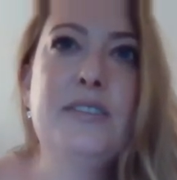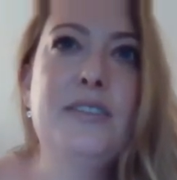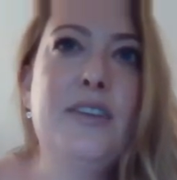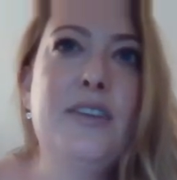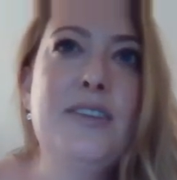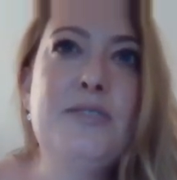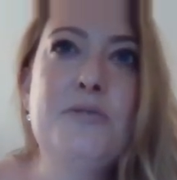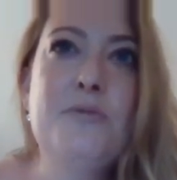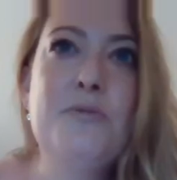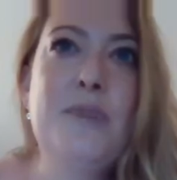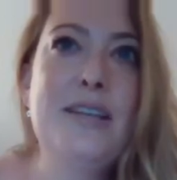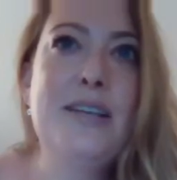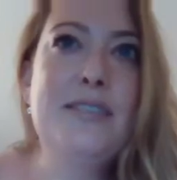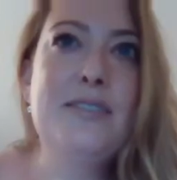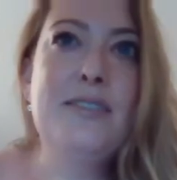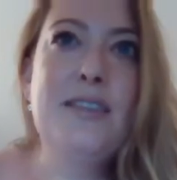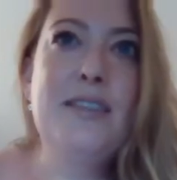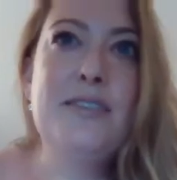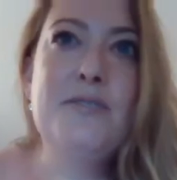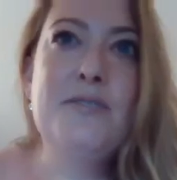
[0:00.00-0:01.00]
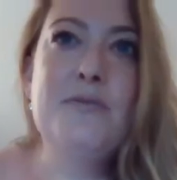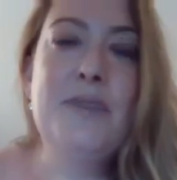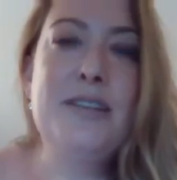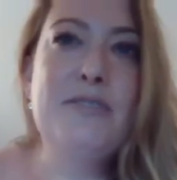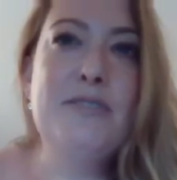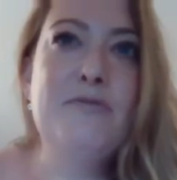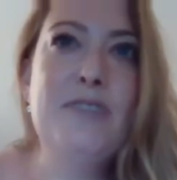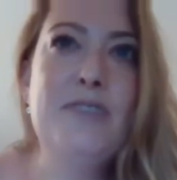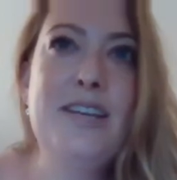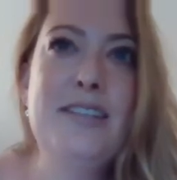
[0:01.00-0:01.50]
So there's
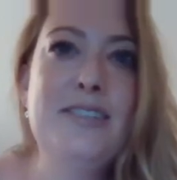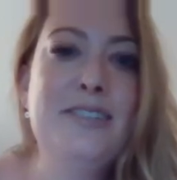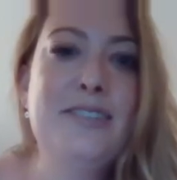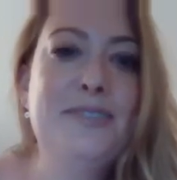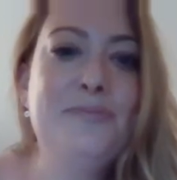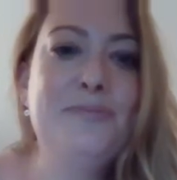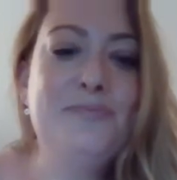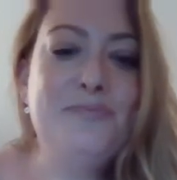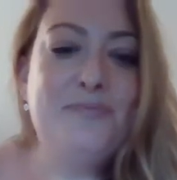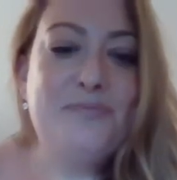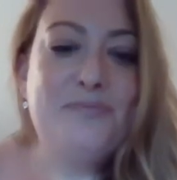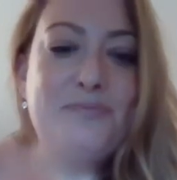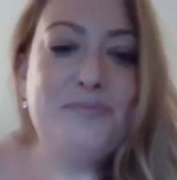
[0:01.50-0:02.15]
always a reason.